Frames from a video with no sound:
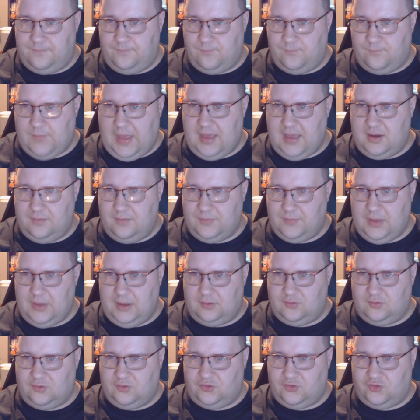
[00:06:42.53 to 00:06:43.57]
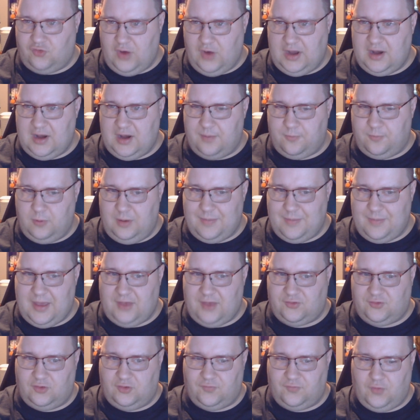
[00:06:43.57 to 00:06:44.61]
fan of like just straight up
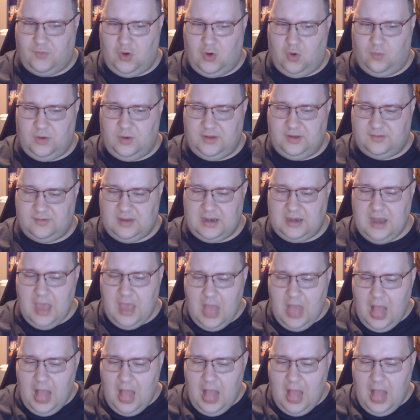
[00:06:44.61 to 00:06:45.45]
remasters for no reason,